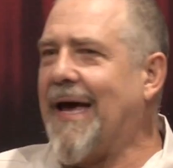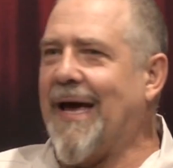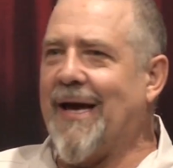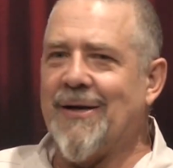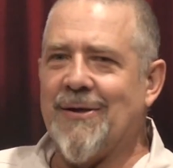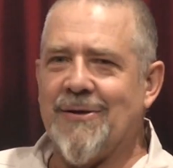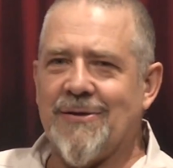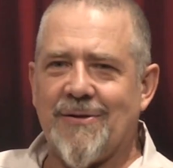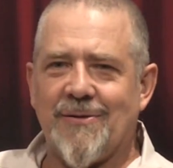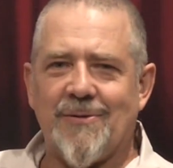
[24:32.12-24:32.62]

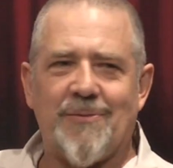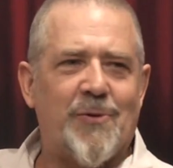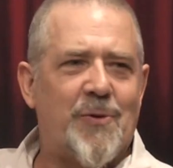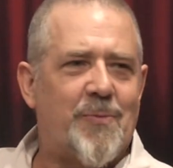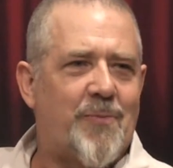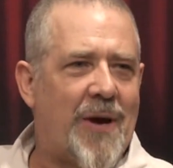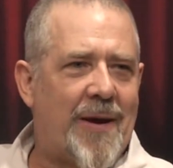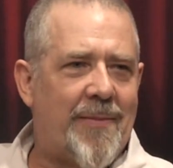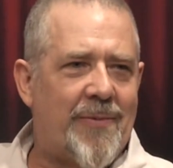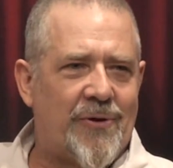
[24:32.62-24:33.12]
And you
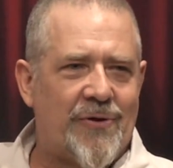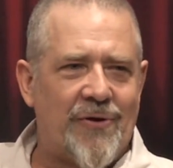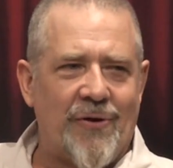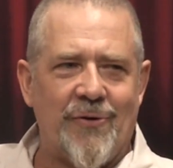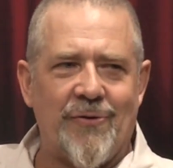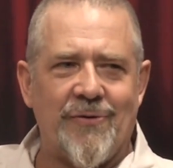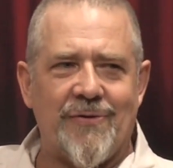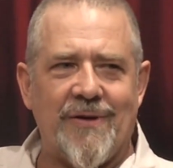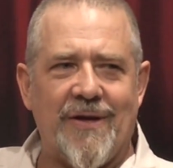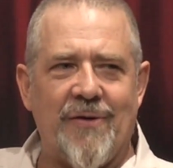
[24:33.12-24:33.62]
maybe
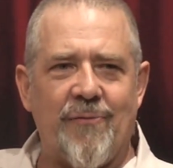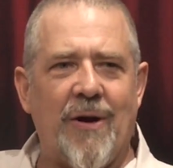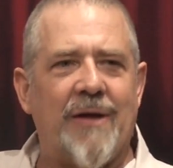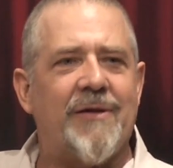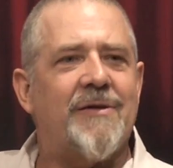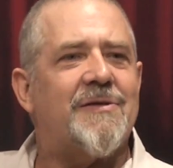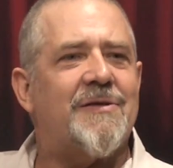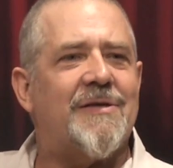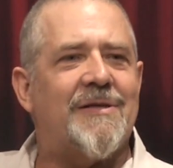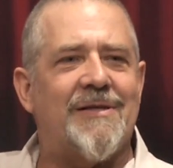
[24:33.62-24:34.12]
don't. He ran
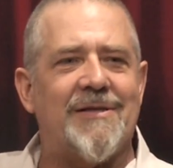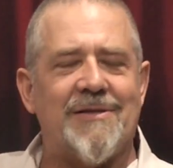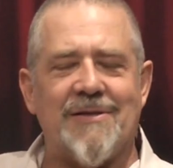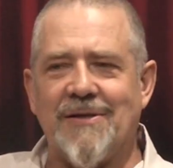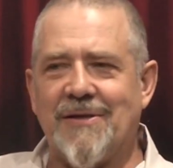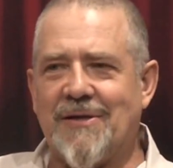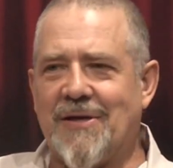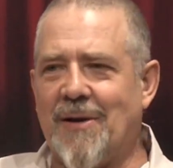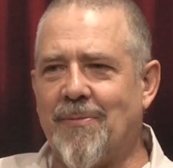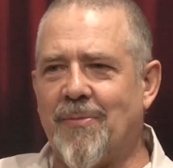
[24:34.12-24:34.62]
the Sydney
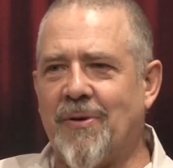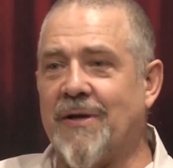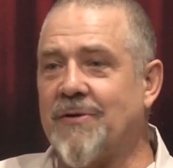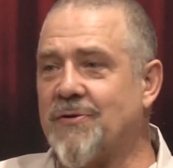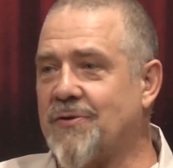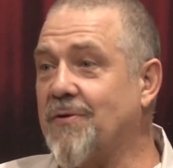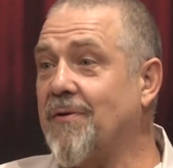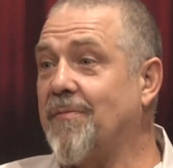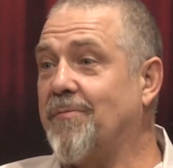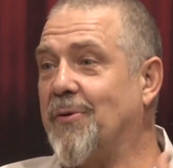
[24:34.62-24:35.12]
Theatre Company and
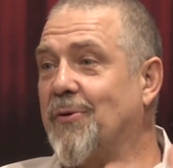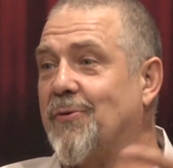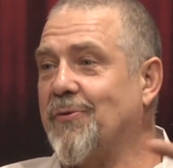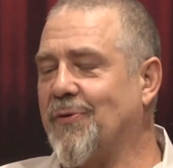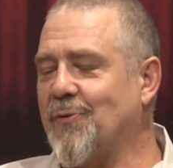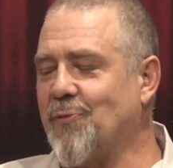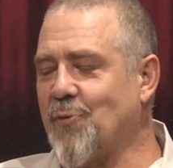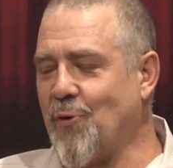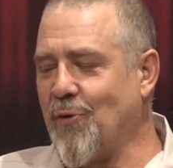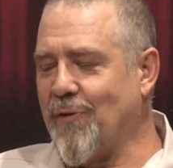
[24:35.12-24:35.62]
sort of built
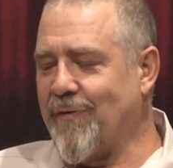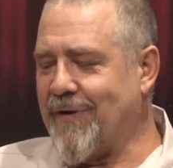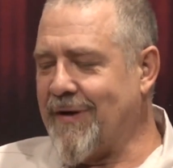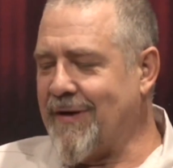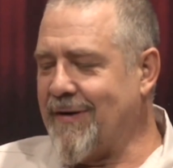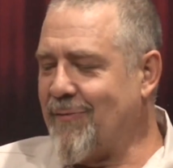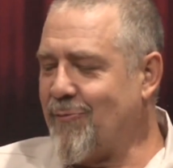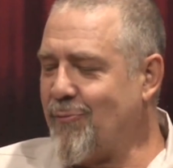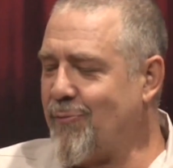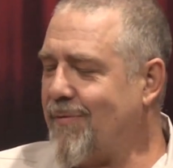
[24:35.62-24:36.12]
the wharf.
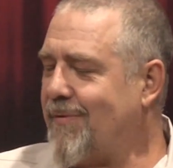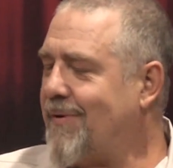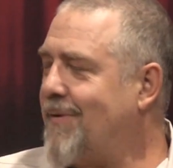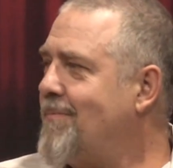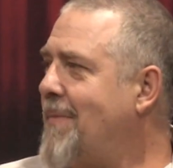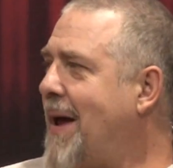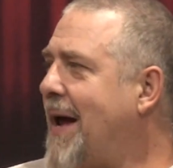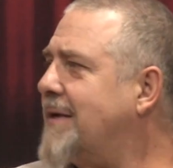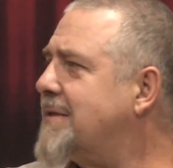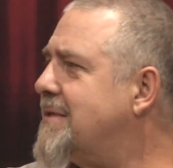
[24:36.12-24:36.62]
And
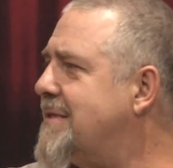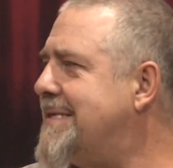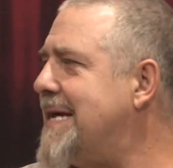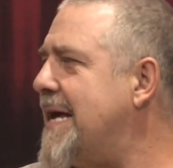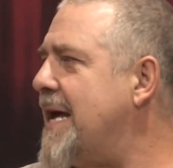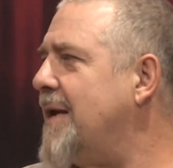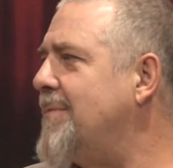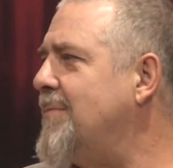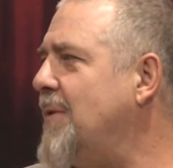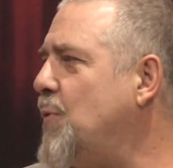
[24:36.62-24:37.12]
Max
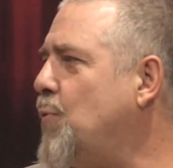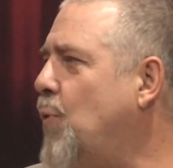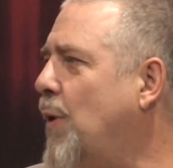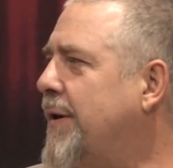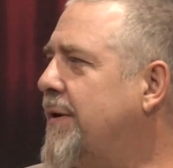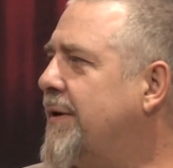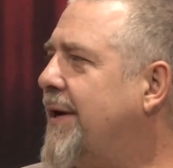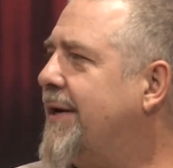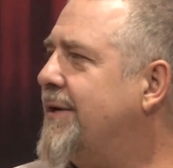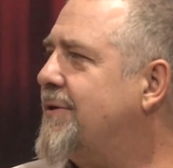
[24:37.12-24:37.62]
dared me
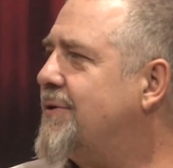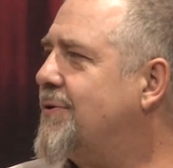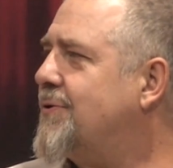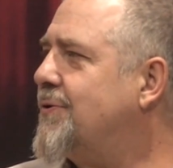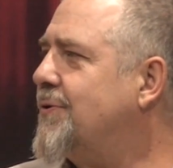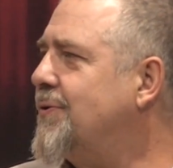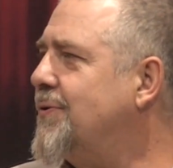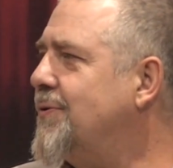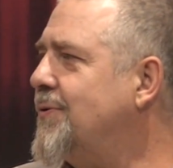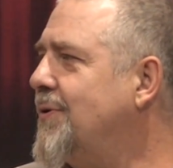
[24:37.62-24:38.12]
one day to
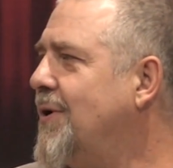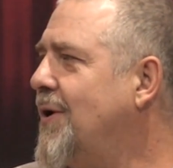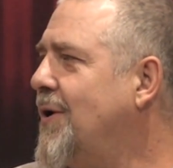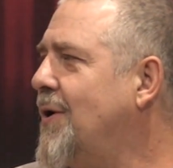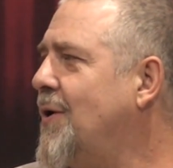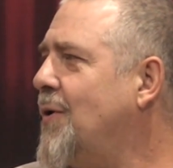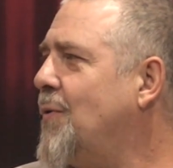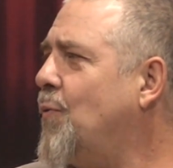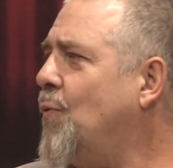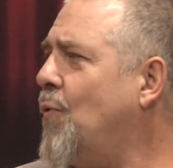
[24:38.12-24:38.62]
do
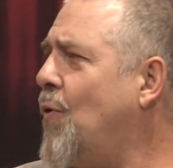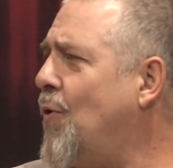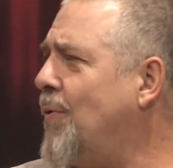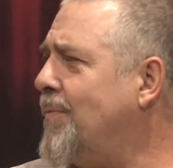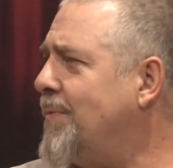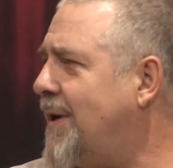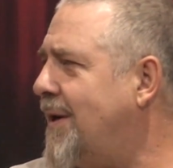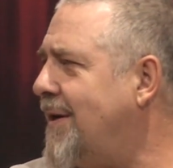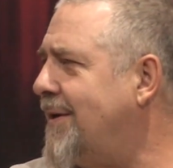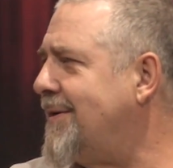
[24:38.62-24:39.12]

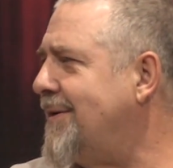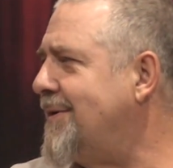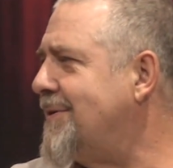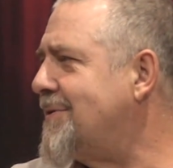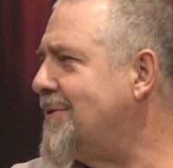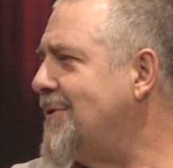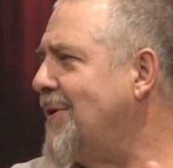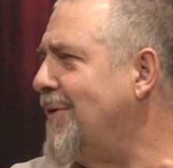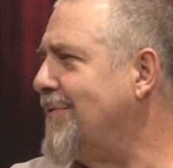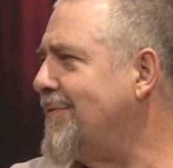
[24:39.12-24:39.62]
warm kitty,
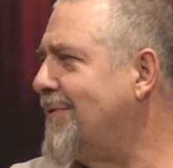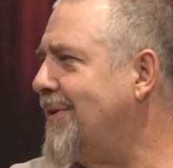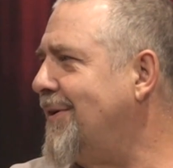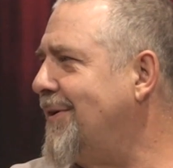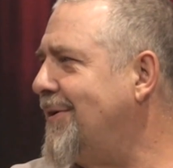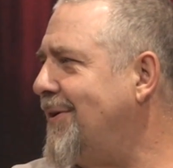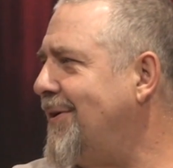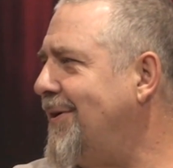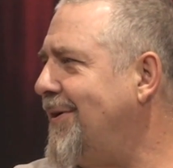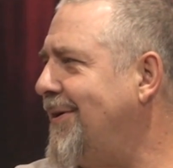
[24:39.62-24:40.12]
soft
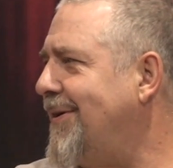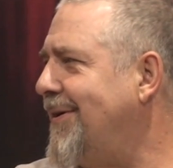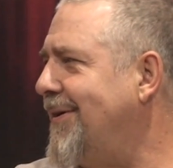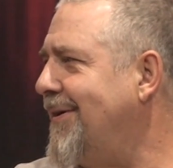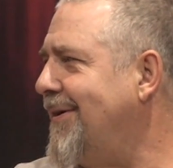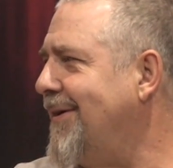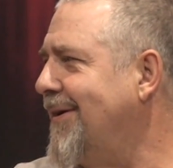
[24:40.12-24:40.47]
kitty,